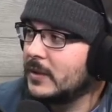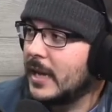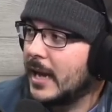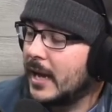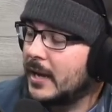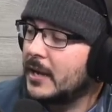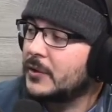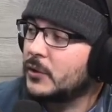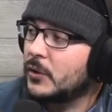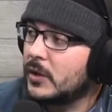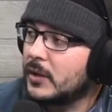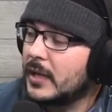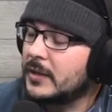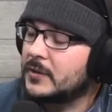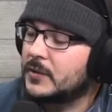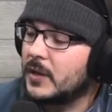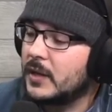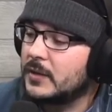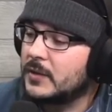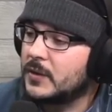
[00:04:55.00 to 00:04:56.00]
Yeah, and
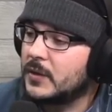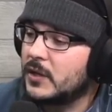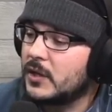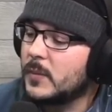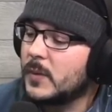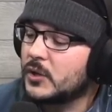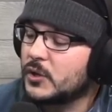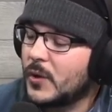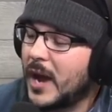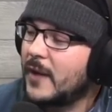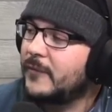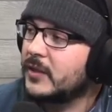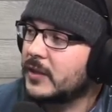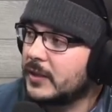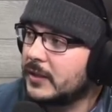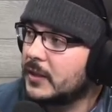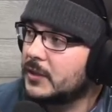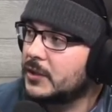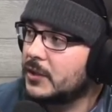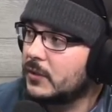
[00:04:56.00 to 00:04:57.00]
it's the human
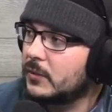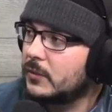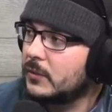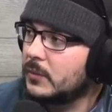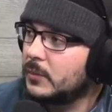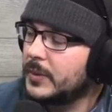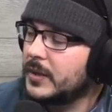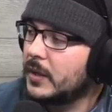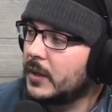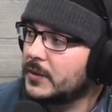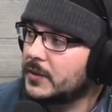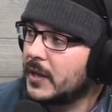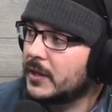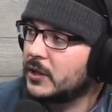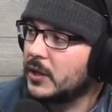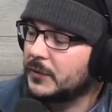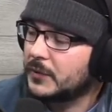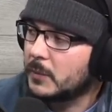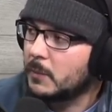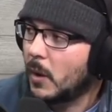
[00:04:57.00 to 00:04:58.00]
trafficking issue because like
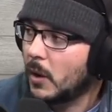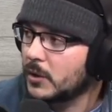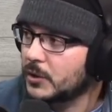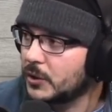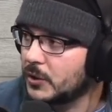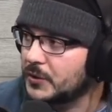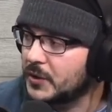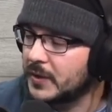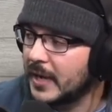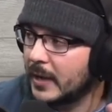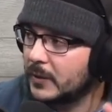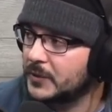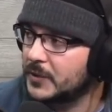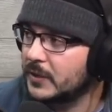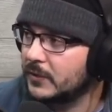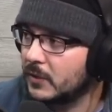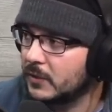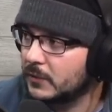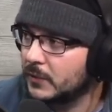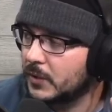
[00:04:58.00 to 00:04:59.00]
you get the marshals
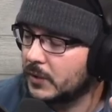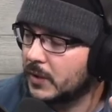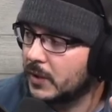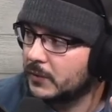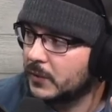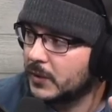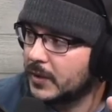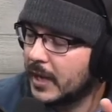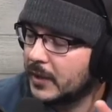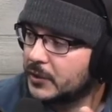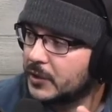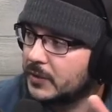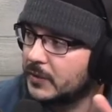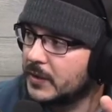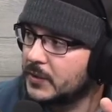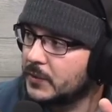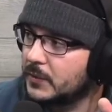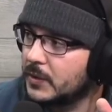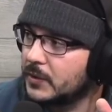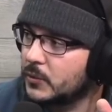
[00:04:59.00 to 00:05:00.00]
announcing they're catching
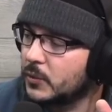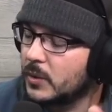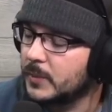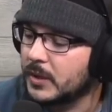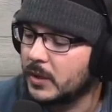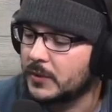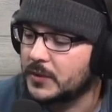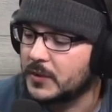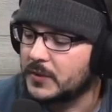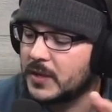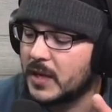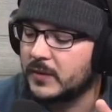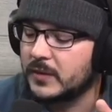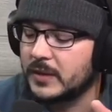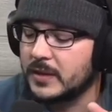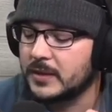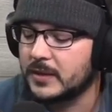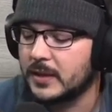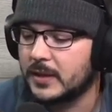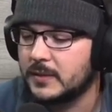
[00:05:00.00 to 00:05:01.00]
these criminals and saving
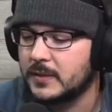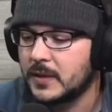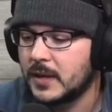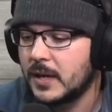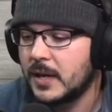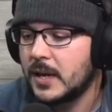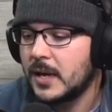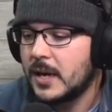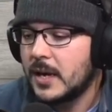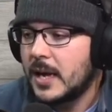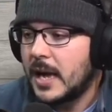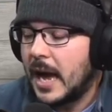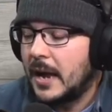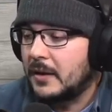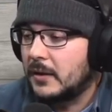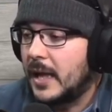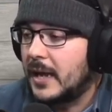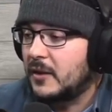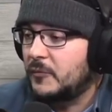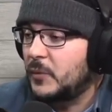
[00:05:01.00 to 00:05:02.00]
these kids, and
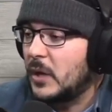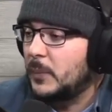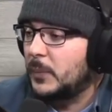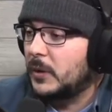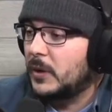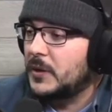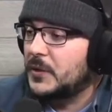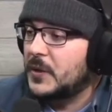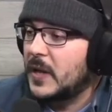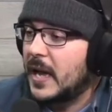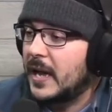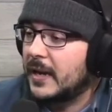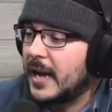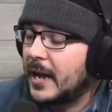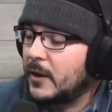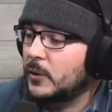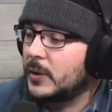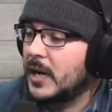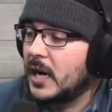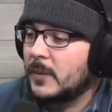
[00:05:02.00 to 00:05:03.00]
a lot of people are saying
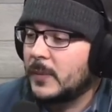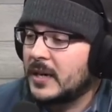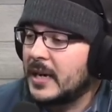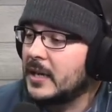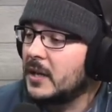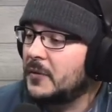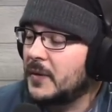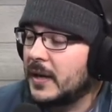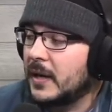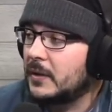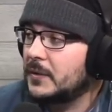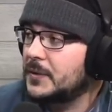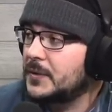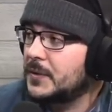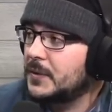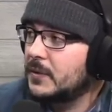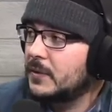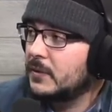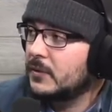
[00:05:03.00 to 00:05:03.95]
I don't care about anything else.